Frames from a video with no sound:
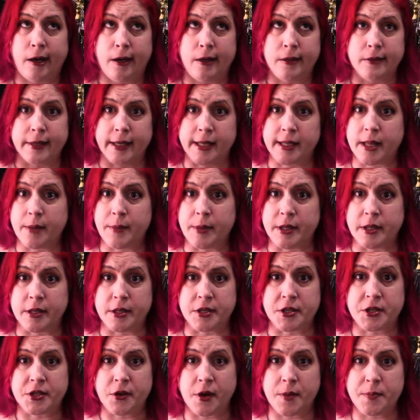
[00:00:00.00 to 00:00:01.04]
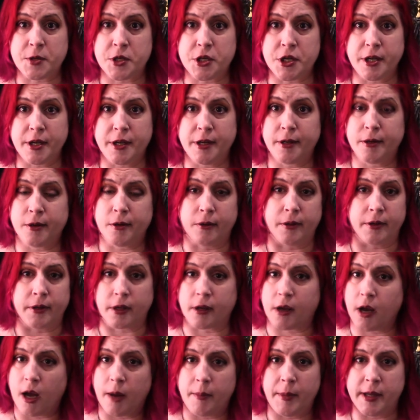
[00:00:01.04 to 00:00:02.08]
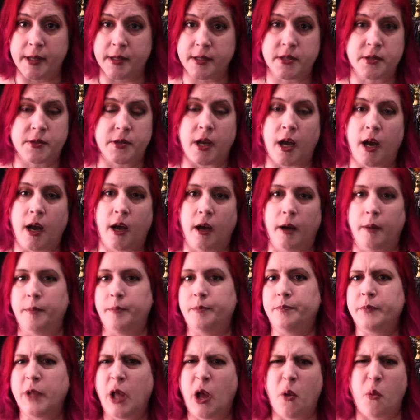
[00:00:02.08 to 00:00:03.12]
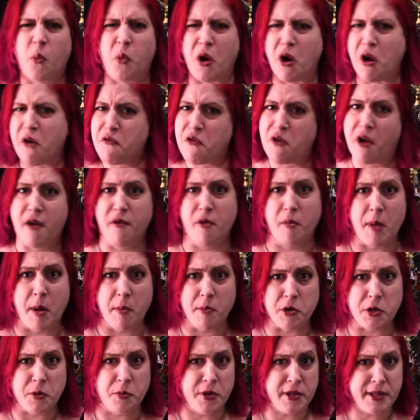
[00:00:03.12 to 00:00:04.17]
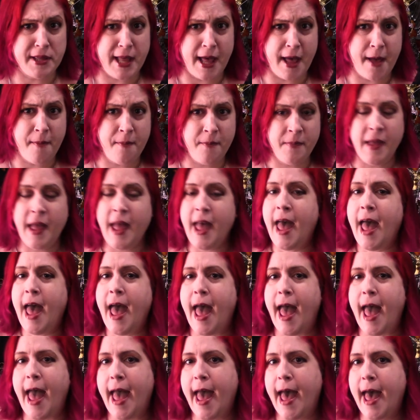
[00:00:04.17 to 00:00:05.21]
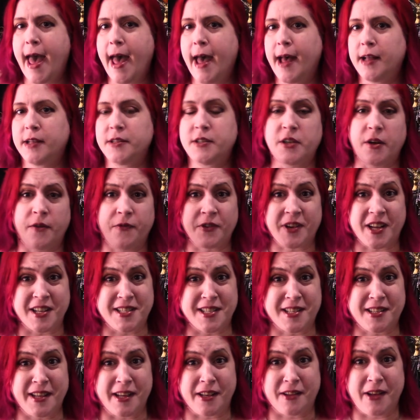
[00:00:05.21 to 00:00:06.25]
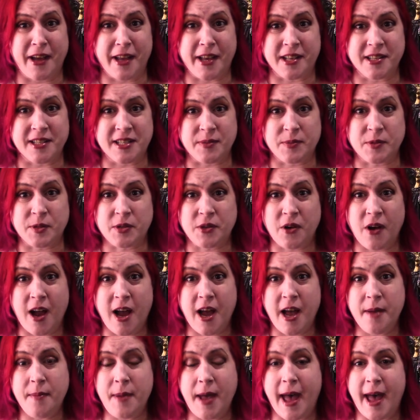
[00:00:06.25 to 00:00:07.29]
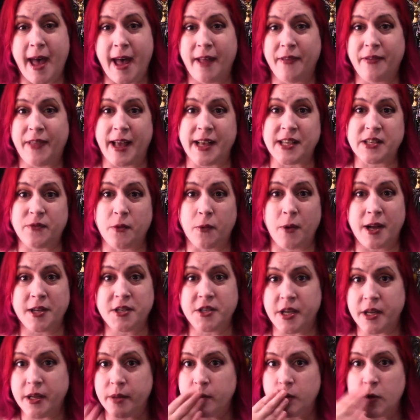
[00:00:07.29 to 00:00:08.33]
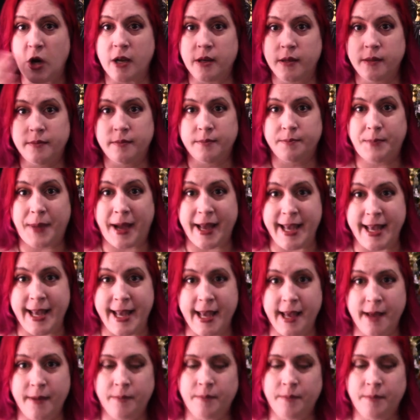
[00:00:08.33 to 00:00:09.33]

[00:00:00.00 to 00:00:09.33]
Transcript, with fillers: link them in the description or in the comments, wherever I remember to put them. And don't forget to click like and subscribe, and thanks for watching. Bye.